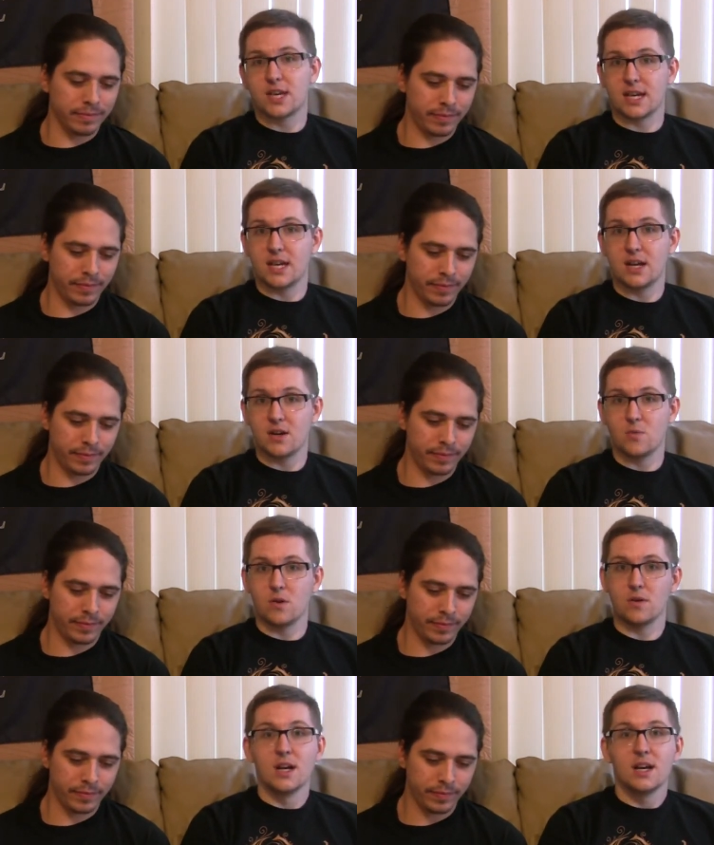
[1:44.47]
Speaker 1: thing here,
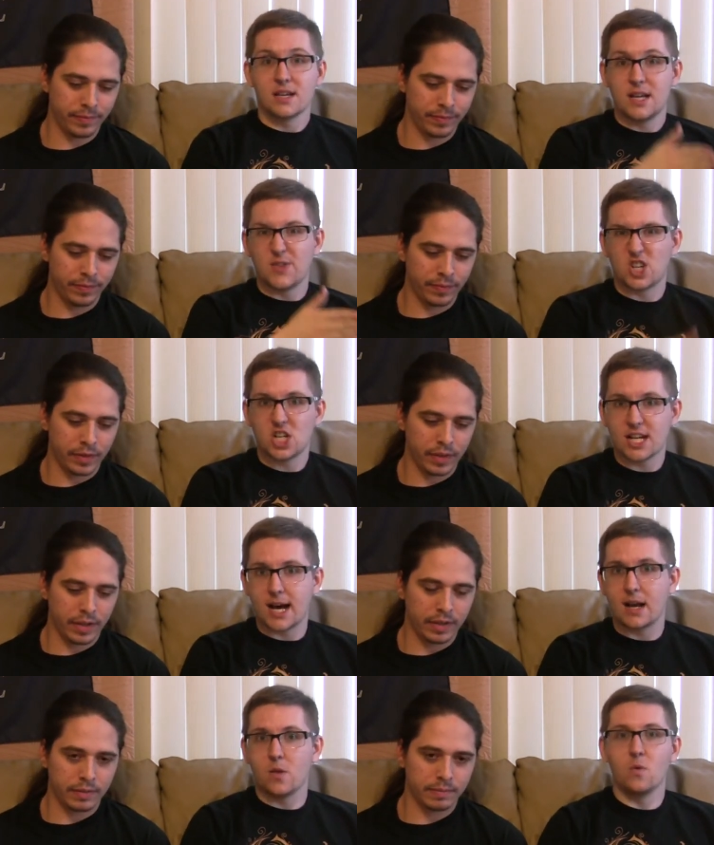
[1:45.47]
we'll get the shit
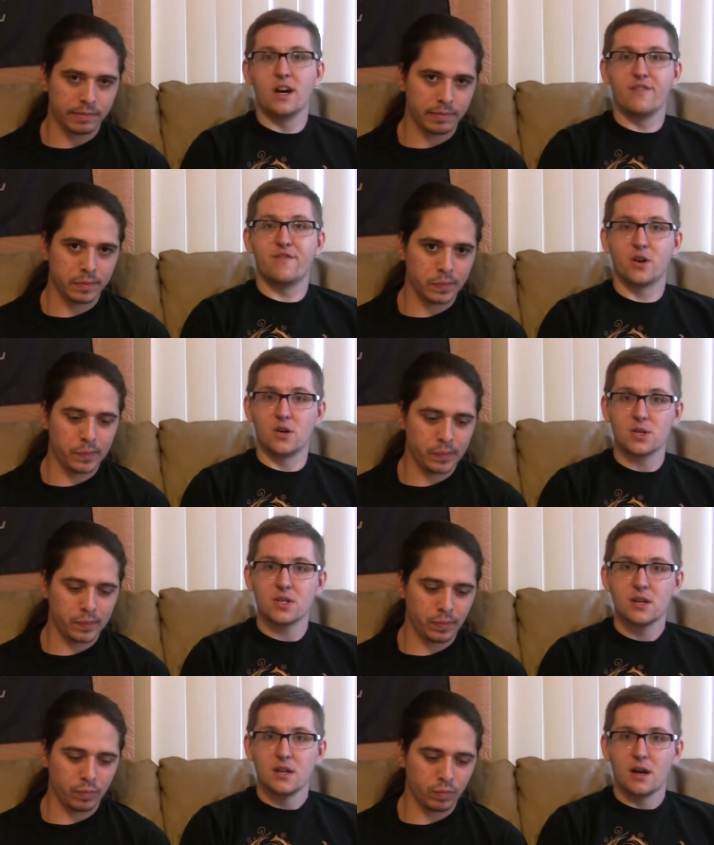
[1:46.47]
out of the way
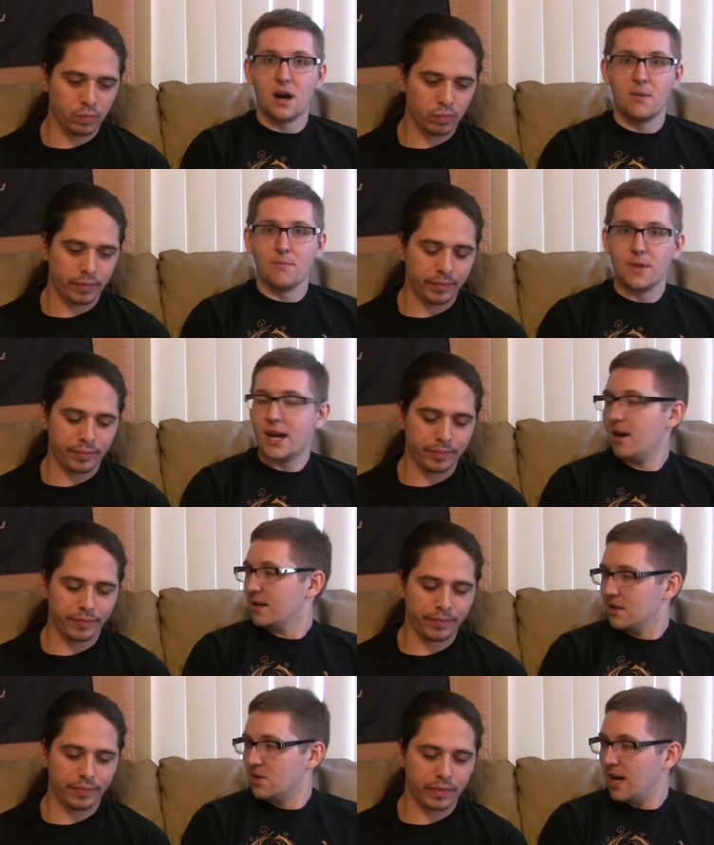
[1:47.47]
first. Um,
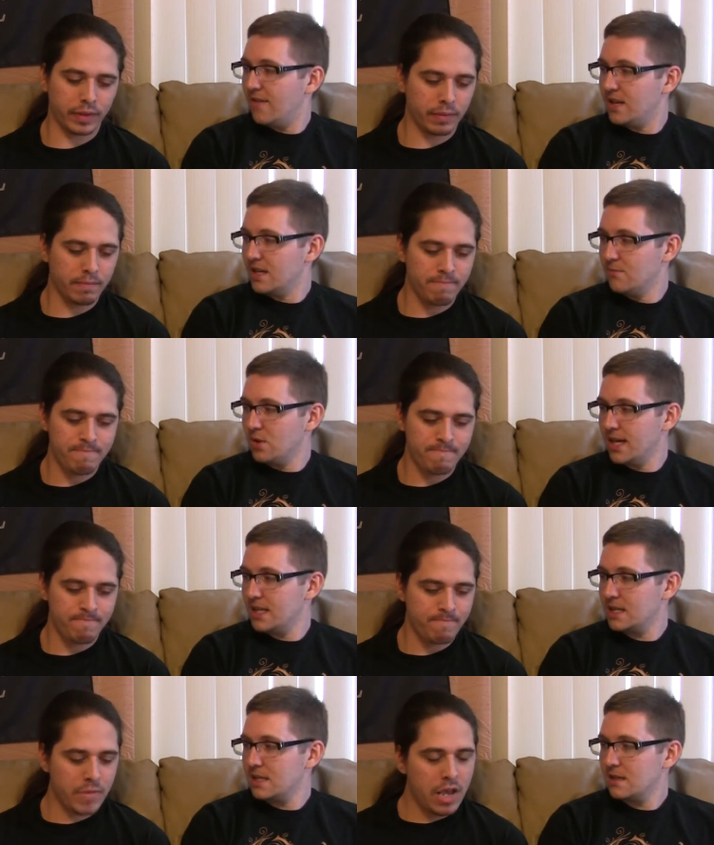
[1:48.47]
Eric, did you have any
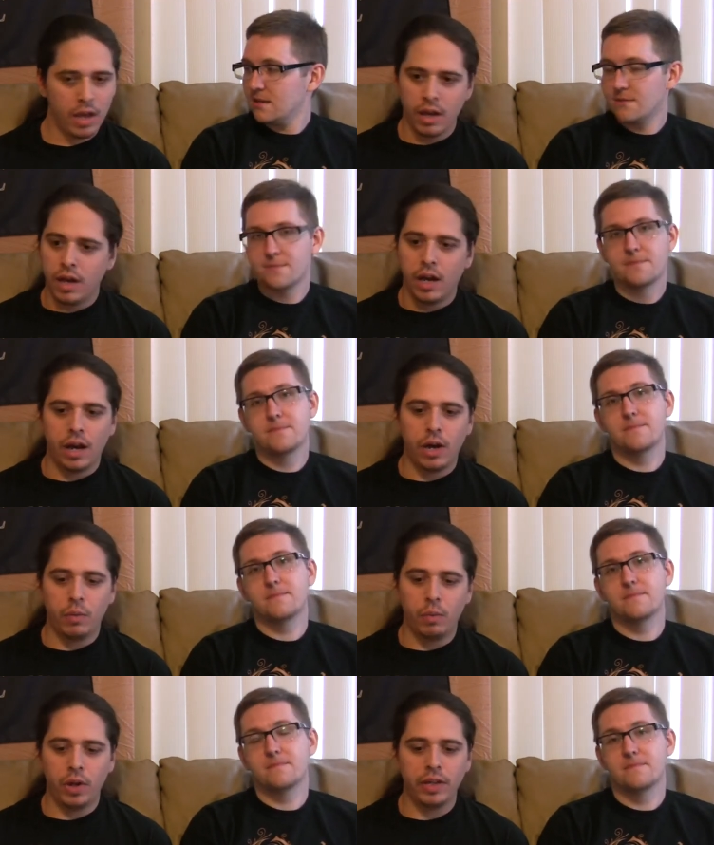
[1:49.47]
complaints?
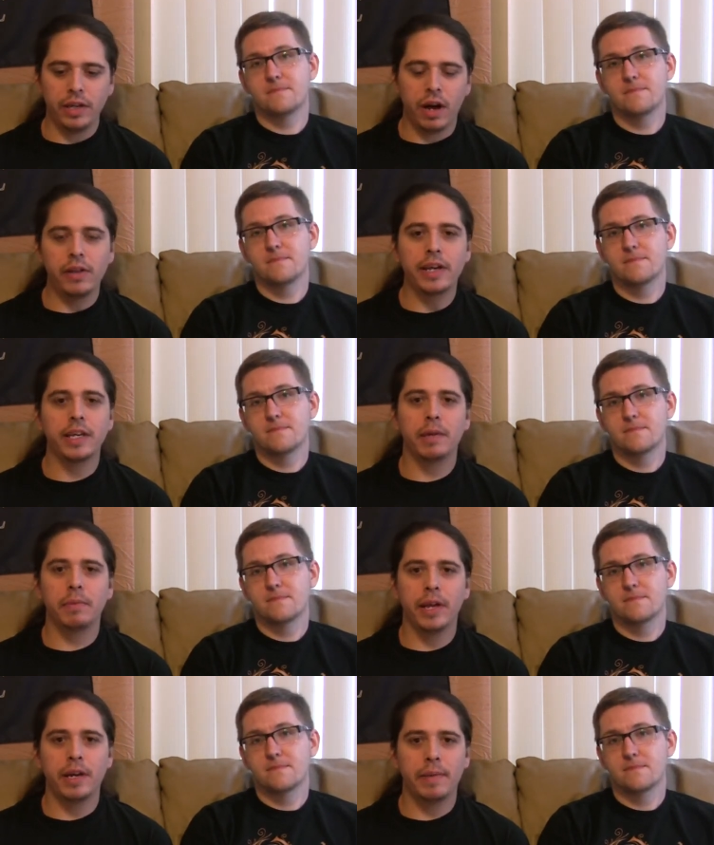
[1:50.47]
Speaker 2: Really, all I can
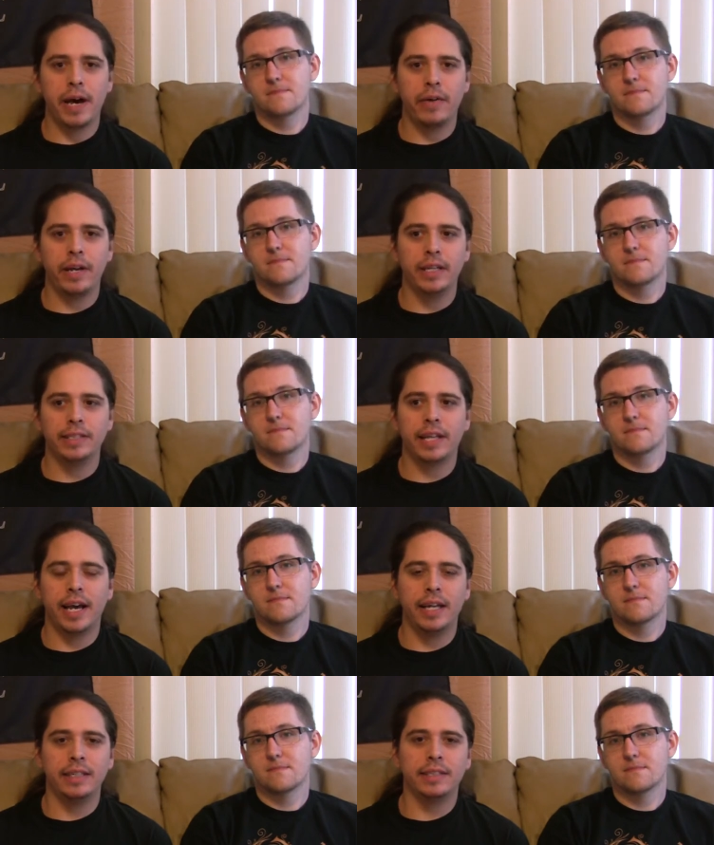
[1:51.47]
complain about is
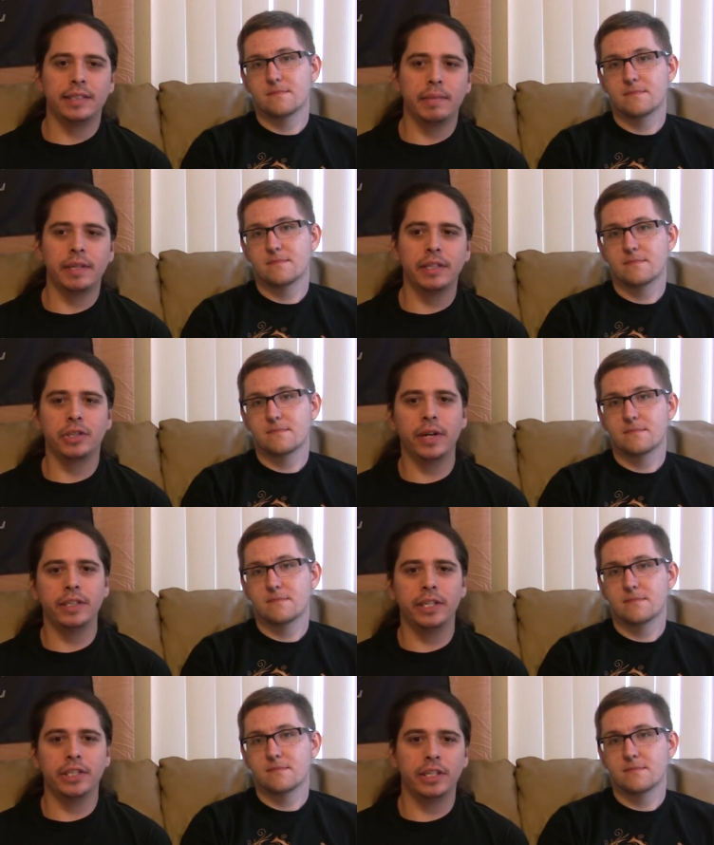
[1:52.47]
that some of the
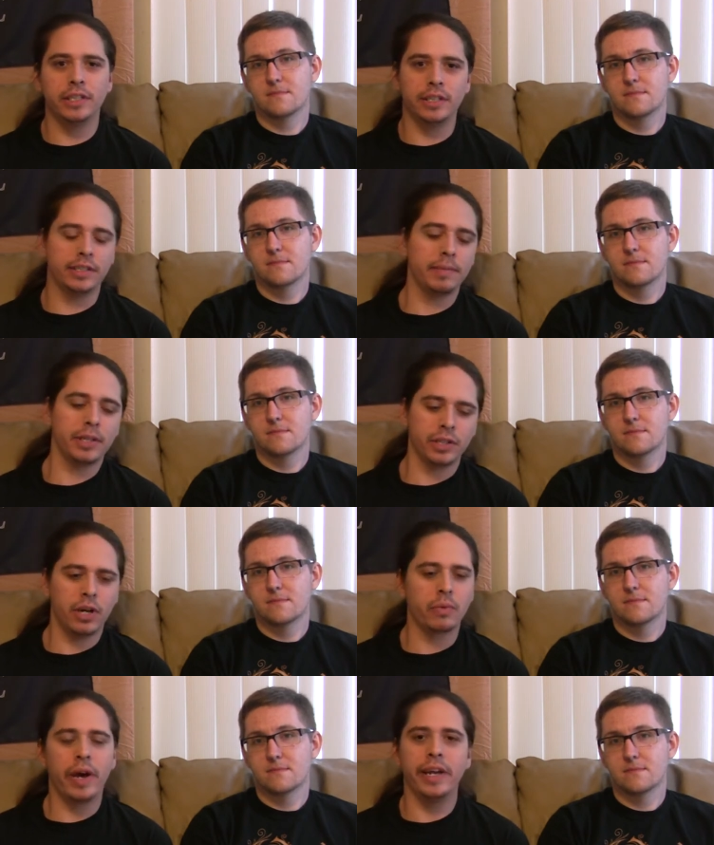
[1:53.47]
transitions and some of the
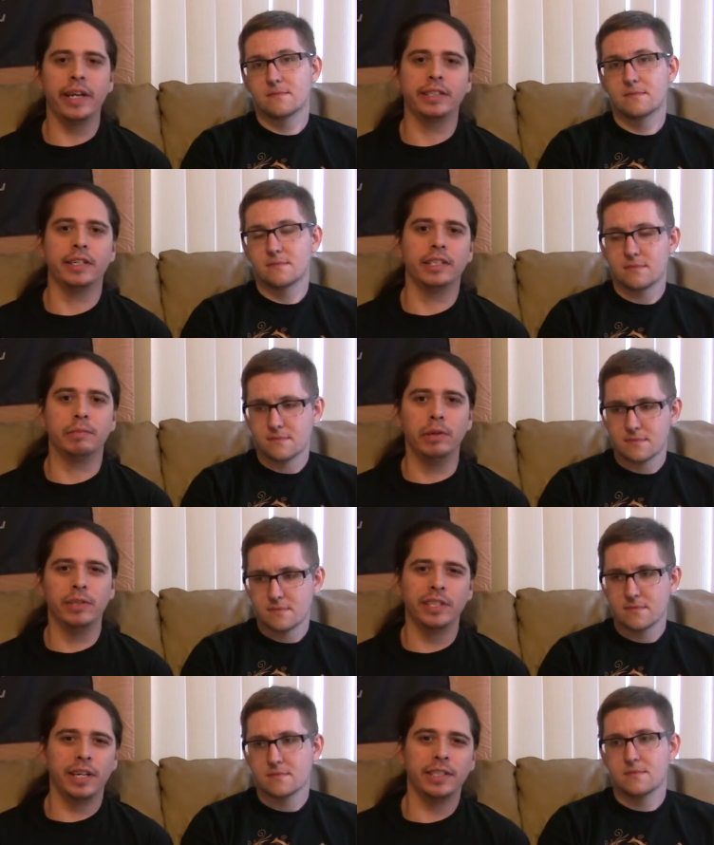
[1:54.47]
songwriting isn't as
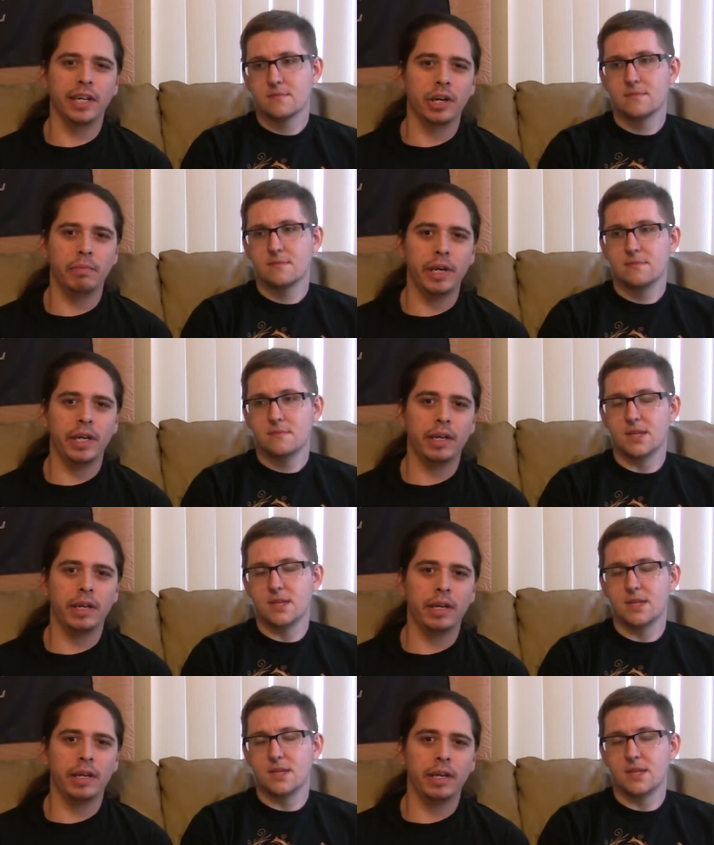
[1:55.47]
smooth as it could be.